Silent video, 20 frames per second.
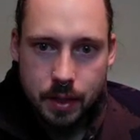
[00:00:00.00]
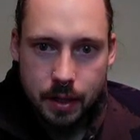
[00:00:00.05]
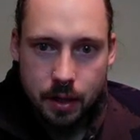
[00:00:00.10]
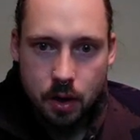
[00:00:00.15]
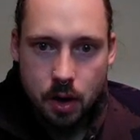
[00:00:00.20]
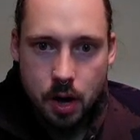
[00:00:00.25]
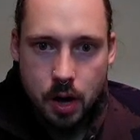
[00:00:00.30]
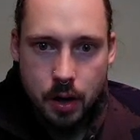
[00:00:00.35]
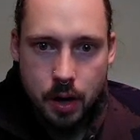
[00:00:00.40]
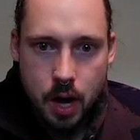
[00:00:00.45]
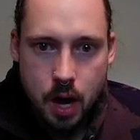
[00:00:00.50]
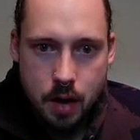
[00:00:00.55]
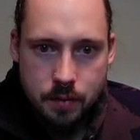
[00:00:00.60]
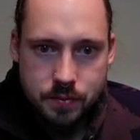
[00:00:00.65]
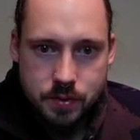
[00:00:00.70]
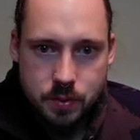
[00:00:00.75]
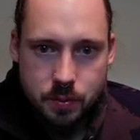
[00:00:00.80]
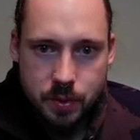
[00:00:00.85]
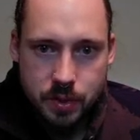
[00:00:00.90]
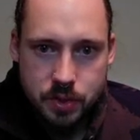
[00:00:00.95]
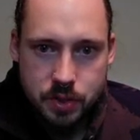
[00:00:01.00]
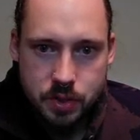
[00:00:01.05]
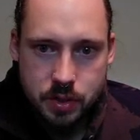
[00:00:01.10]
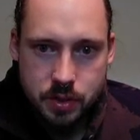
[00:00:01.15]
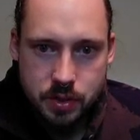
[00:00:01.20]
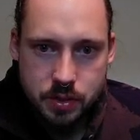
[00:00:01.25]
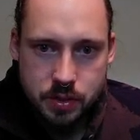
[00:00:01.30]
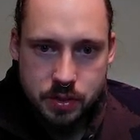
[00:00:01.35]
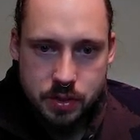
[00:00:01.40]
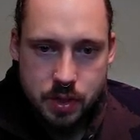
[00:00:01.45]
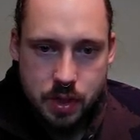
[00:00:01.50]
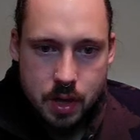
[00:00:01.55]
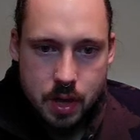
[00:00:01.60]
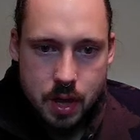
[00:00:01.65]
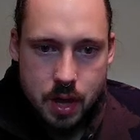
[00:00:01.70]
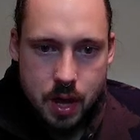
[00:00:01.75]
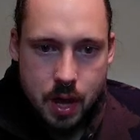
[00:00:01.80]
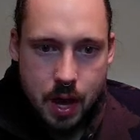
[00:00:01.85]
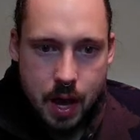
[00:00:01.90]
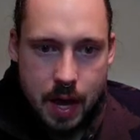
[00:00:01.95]
on-off switches,
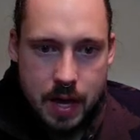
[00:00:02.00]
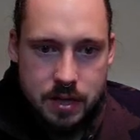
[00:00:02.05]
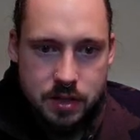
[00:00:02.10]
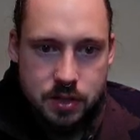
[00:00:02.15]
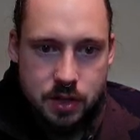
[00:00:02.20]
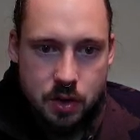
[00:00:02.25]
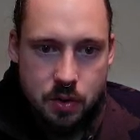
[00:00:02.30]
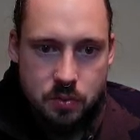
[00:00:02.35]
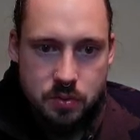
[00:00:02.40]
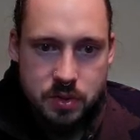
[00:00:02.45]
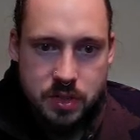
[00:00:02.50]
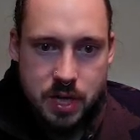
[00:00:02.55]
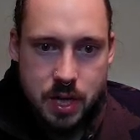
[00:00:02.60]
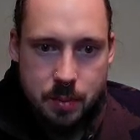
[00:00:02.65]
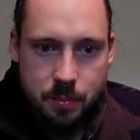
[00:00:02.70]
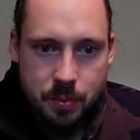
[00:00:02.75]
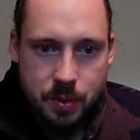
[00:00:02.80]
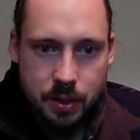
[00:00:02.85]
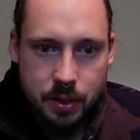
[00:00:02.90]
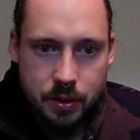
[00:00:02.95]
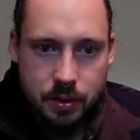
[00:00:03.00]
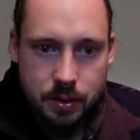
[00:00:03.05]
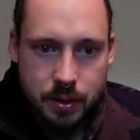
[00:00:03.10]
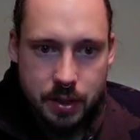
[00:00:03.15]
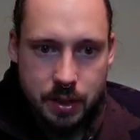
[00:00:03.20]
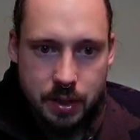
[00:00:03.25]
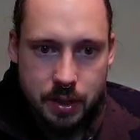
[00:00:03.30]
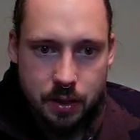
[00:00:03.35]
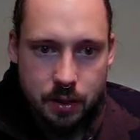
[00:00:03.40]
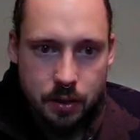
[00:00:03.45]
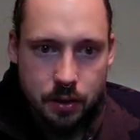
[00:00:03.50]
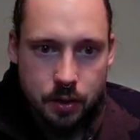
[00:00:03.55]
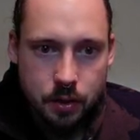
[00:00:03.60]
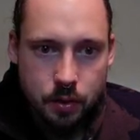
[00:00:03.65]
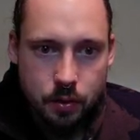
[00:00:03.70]
I don't typically go